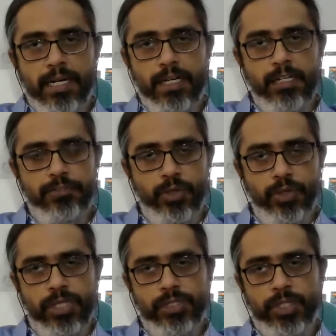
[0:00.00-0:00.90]

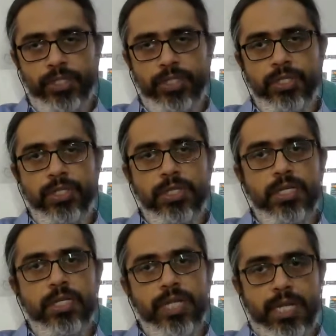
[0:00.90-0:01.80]
for such
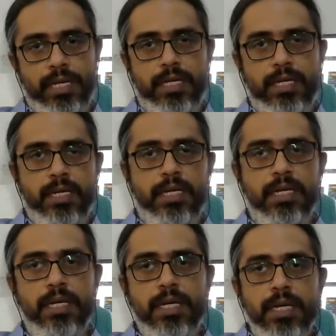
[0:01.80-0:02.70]
thing
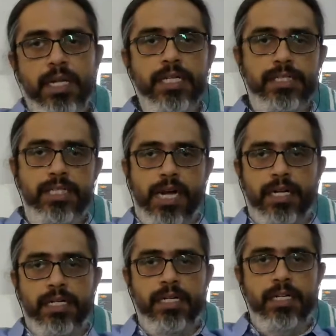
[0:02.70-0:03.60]
is
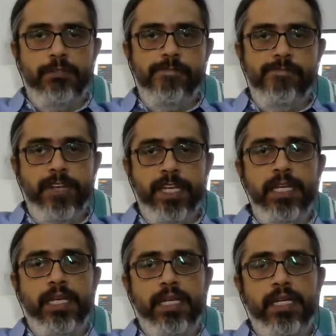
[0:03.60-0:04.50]
that
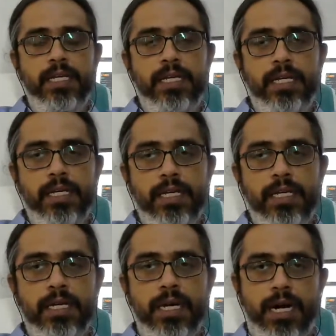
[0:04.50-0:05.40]
we
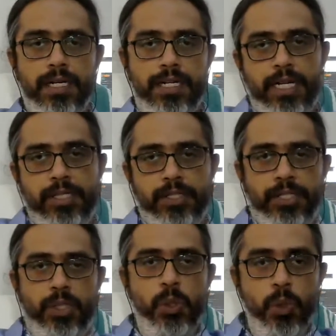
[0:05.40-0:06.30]
take the
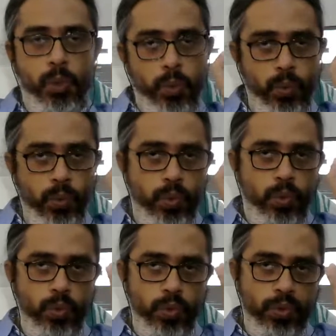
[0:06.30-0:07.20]
new
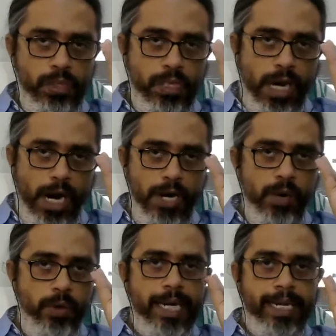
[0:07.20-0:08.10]

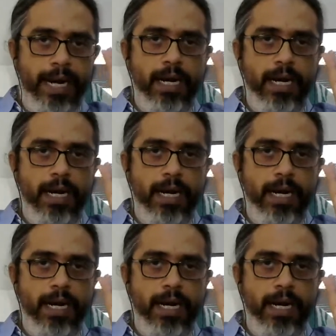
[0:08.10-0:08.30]
unknown data,